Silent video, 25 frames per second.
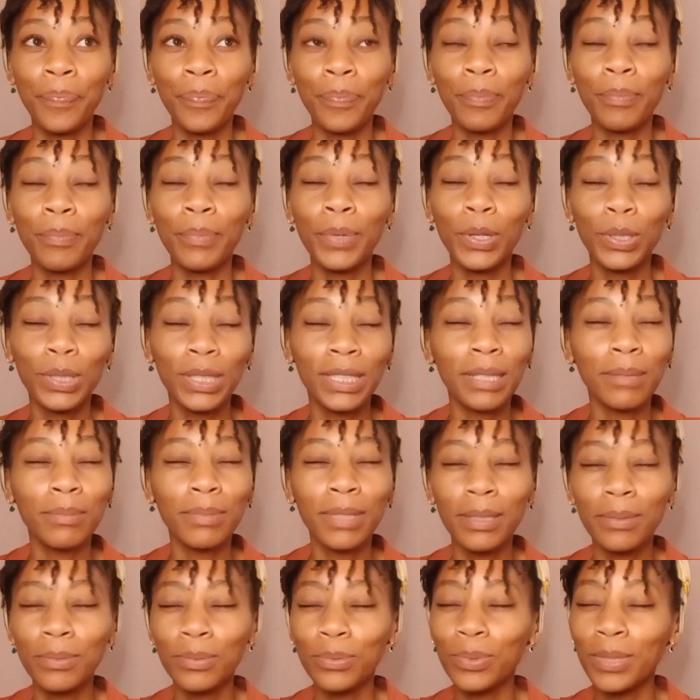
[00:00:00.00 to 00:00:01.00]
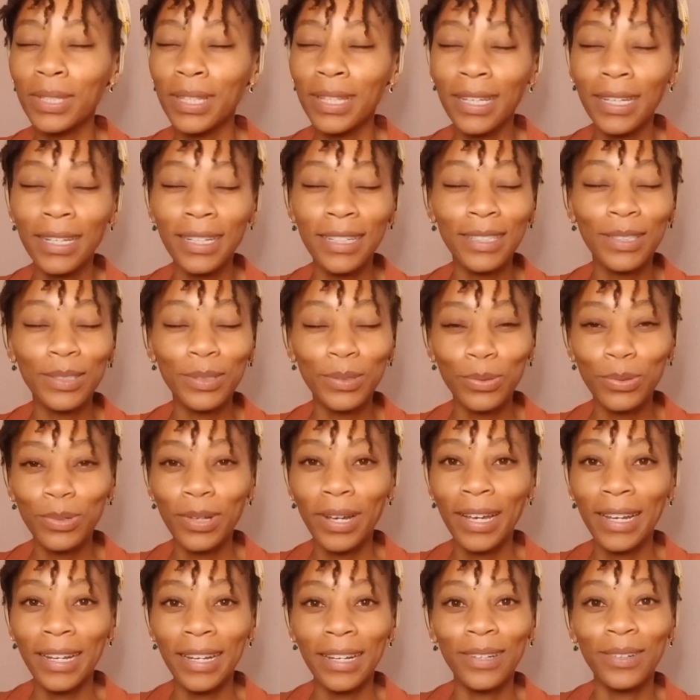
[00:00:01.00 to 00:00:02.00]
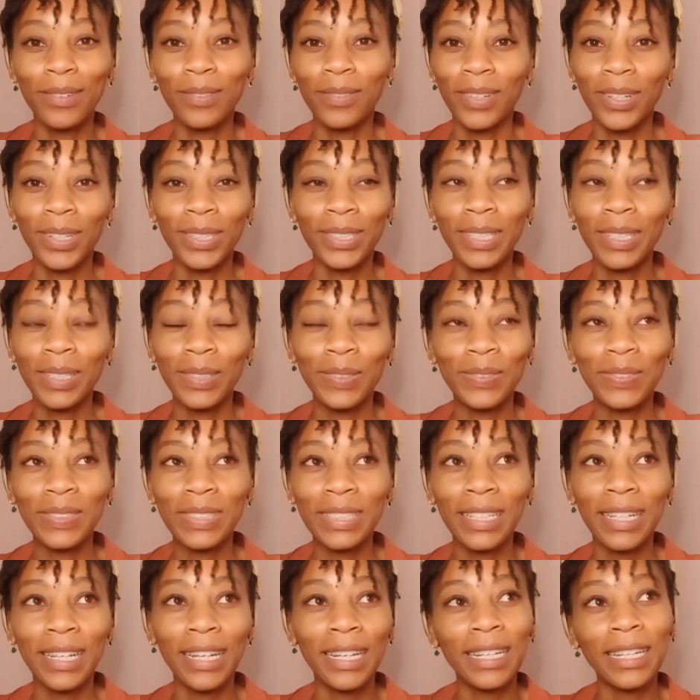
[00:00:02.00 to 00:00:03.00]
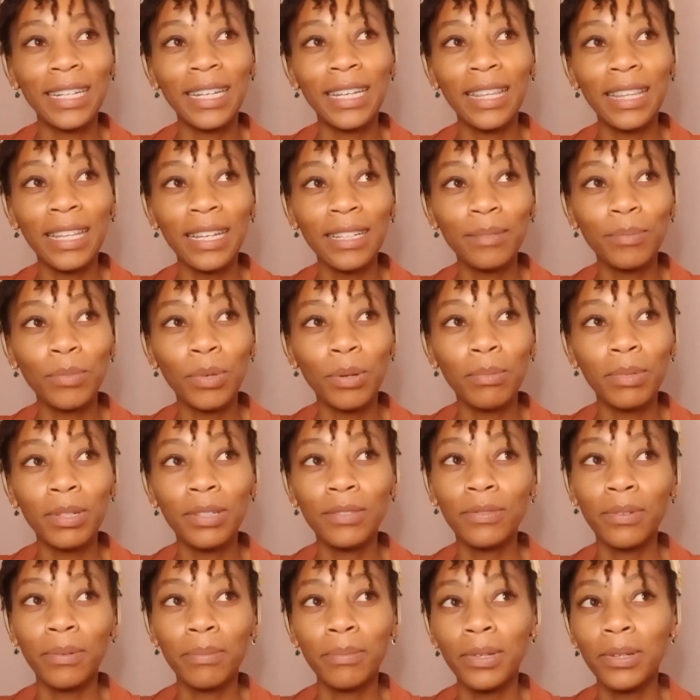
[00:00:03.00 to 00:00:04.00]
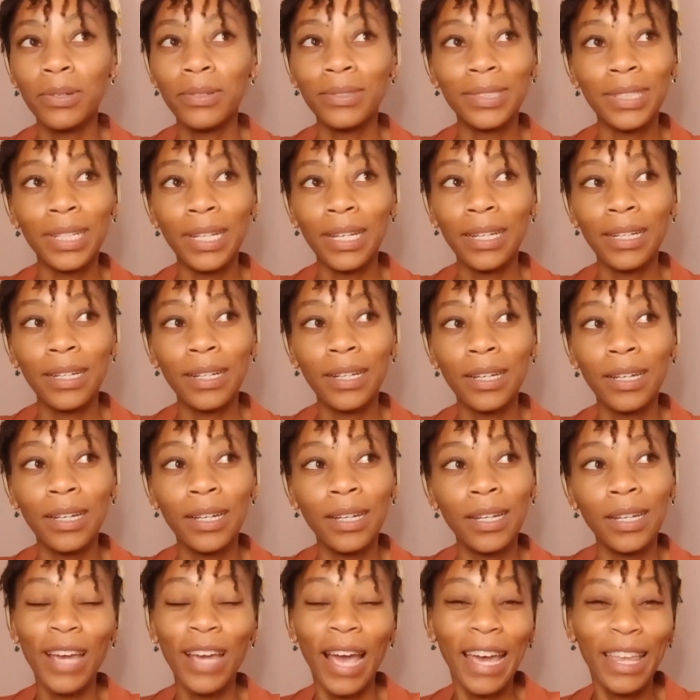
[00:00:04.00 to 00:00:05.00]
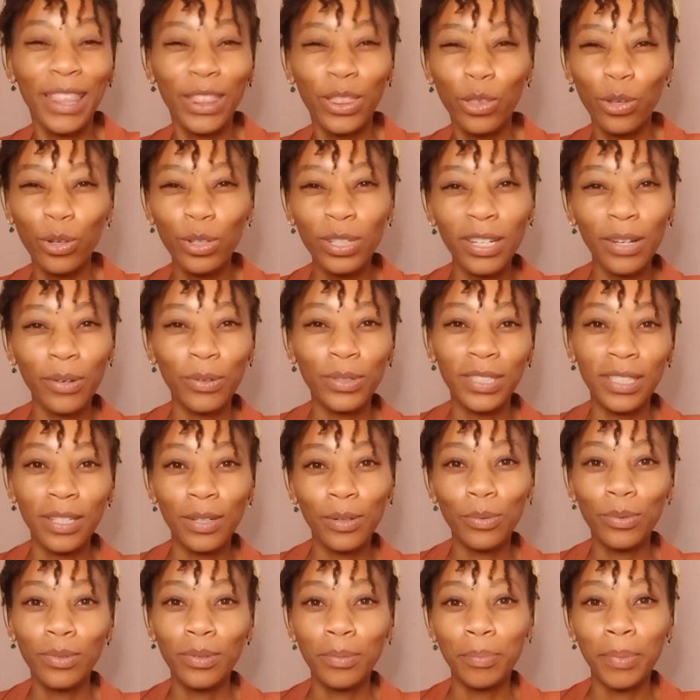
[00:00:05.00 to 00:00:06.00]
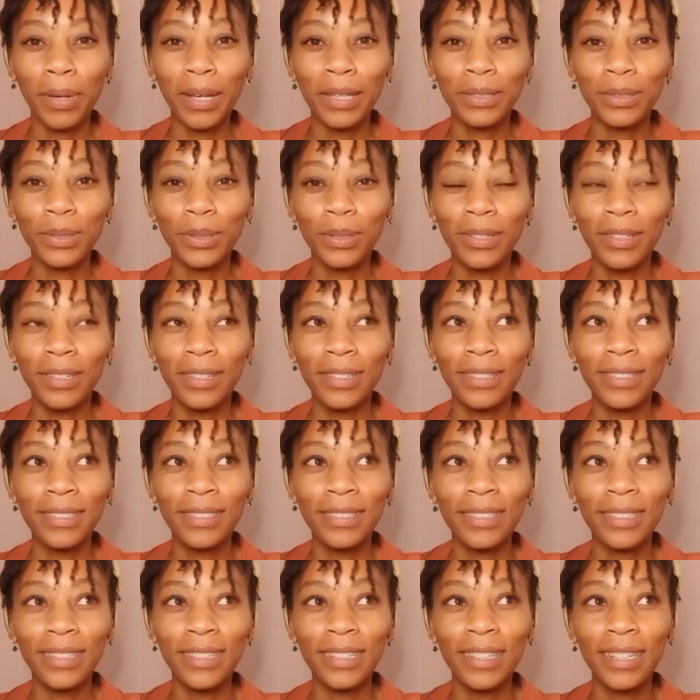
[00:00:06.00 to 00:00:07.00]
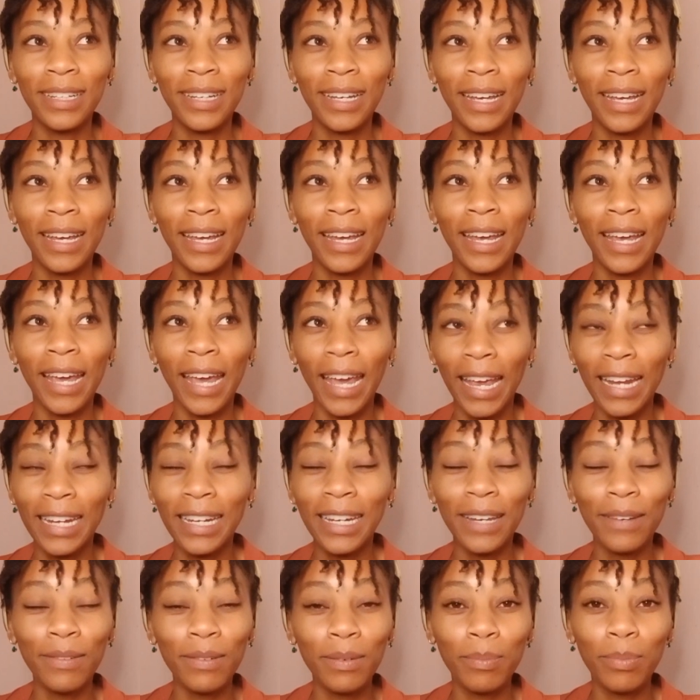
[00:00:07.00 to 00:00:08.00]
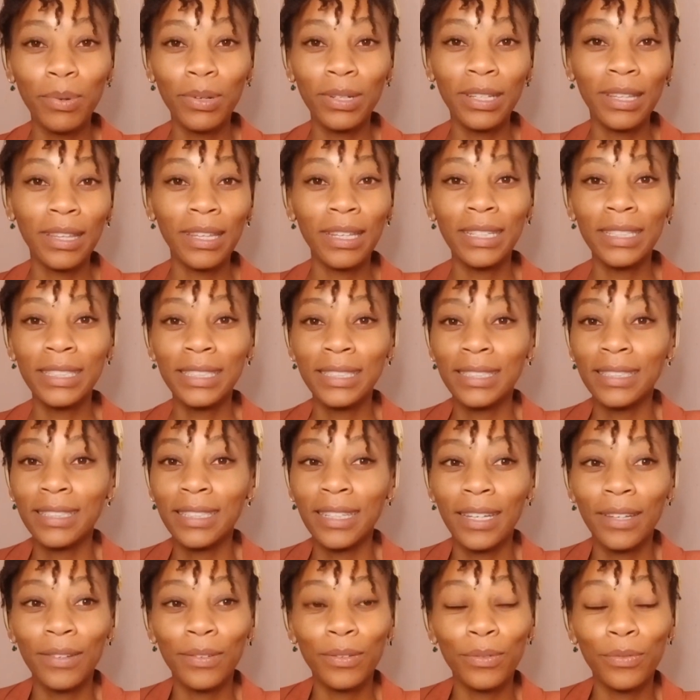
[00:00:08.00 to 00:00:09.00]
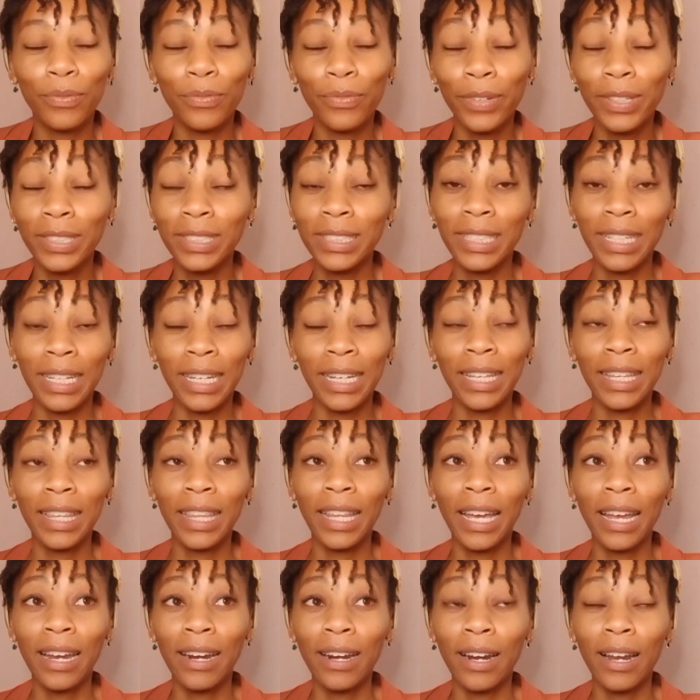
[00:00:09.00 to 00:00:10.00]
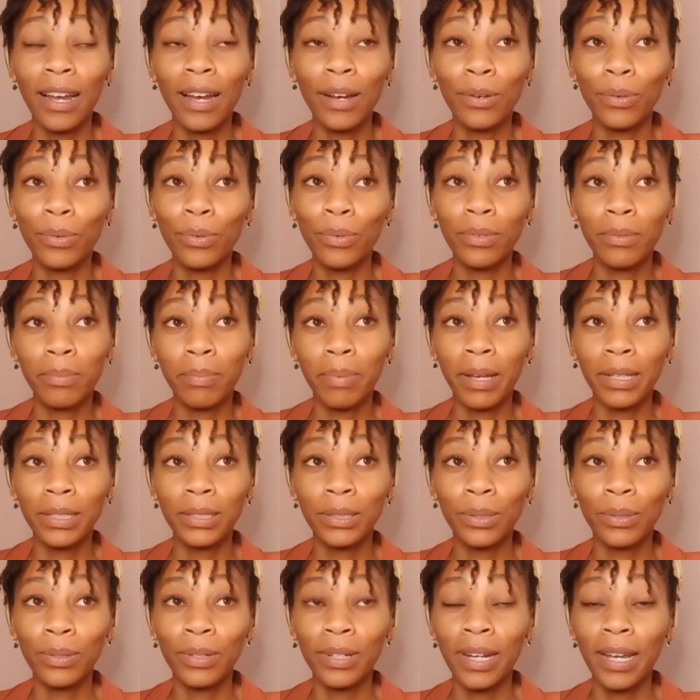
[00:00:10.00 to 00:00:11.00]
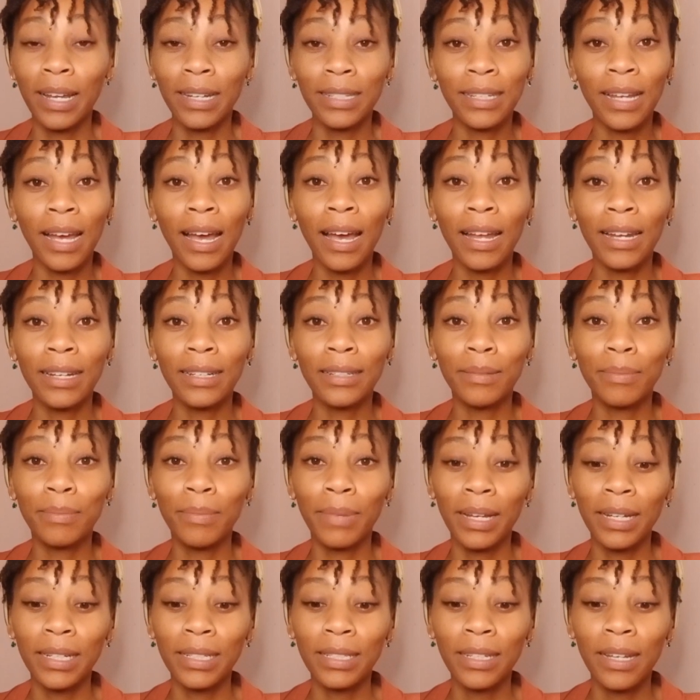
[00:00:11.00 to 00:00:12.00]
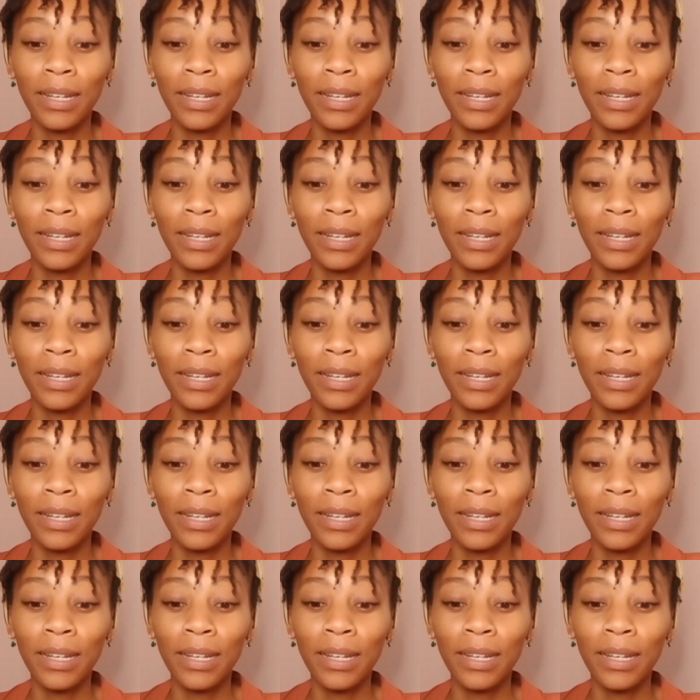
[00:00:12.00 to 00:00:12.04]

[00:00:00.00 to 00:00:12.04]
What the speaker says: because sometimes we think too highly of ourselves. Like, in that moment for me, I was like, I thought I was a good person, and everybody feels like they're a good person at heart, but